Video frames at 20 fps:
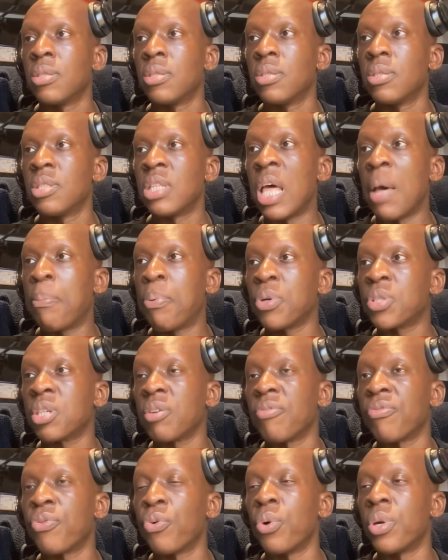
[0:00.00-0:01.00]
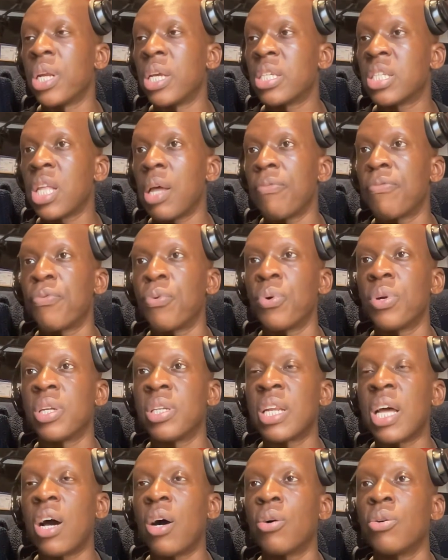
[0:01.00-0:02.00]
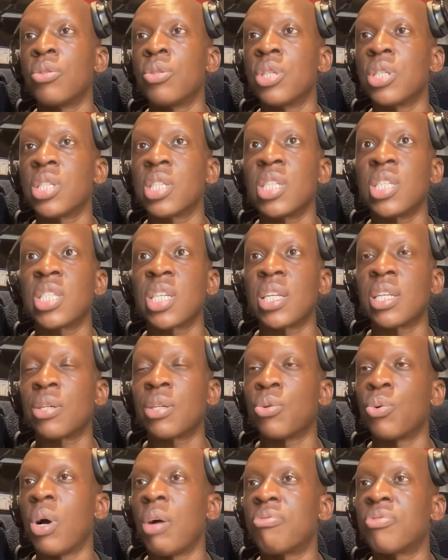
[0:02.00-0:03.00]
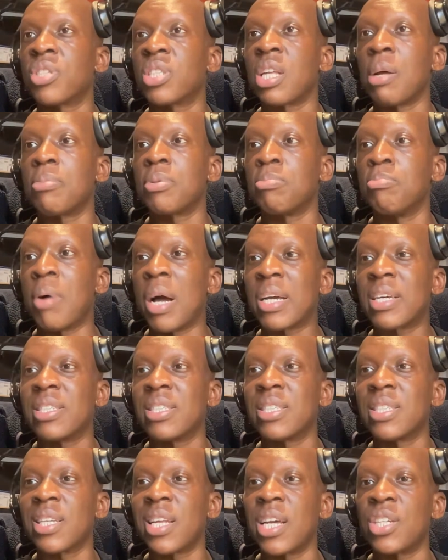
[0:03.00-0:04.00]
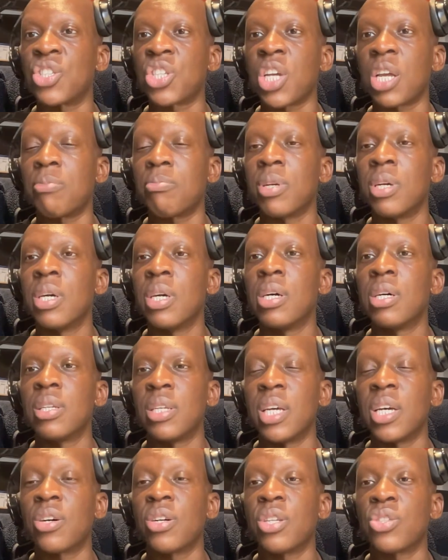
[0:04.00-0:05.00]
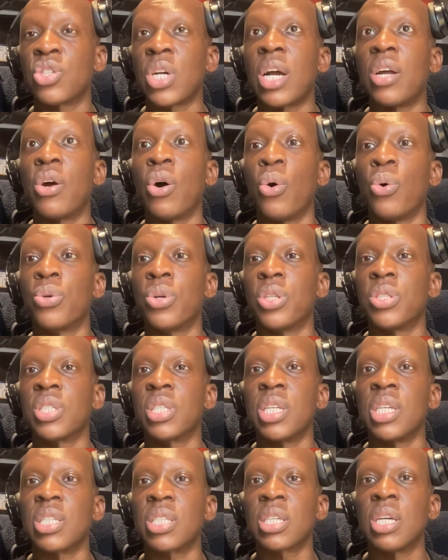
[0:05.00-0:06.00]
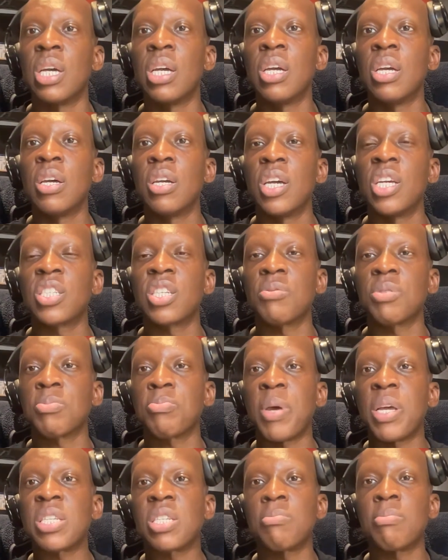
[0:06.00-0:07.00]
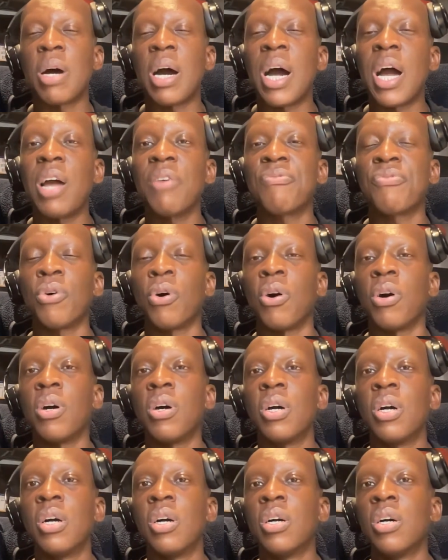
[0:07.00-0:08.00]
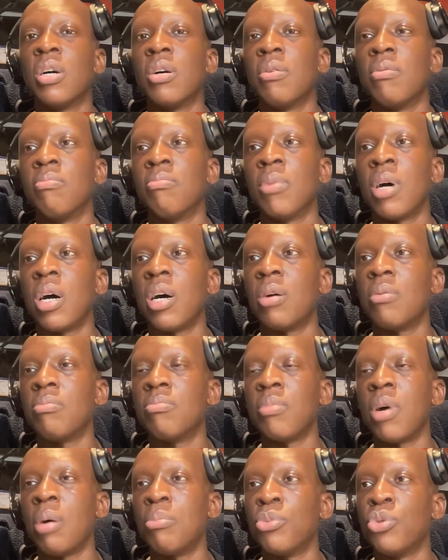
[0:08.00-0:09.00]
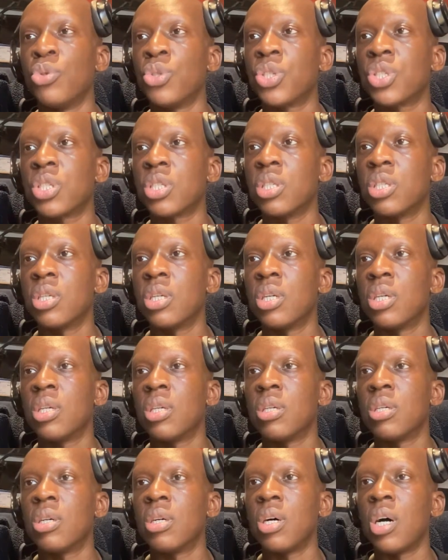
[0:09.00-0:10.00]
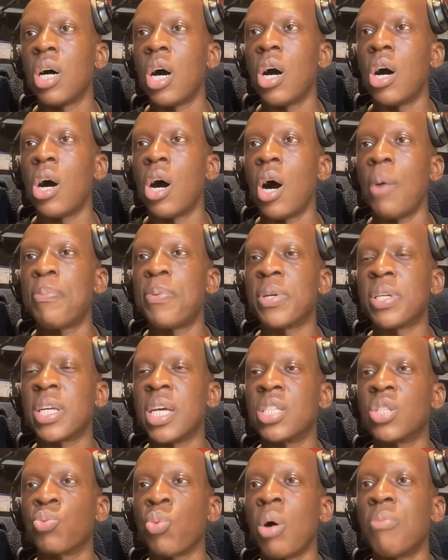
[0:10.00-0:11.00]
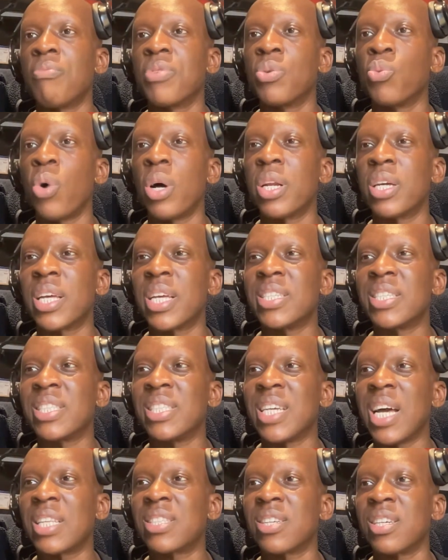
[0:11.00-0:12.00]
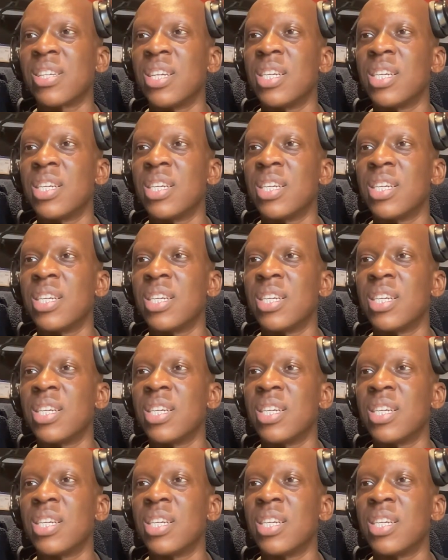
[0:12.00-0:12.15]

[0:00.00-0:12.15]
They're pushing forward. They step forward, and now you can see Senegal have stepped back into their shape. They're going to try and hold on to this. There's some space in behind for Marmoush. Up against 1v1 against Diatta.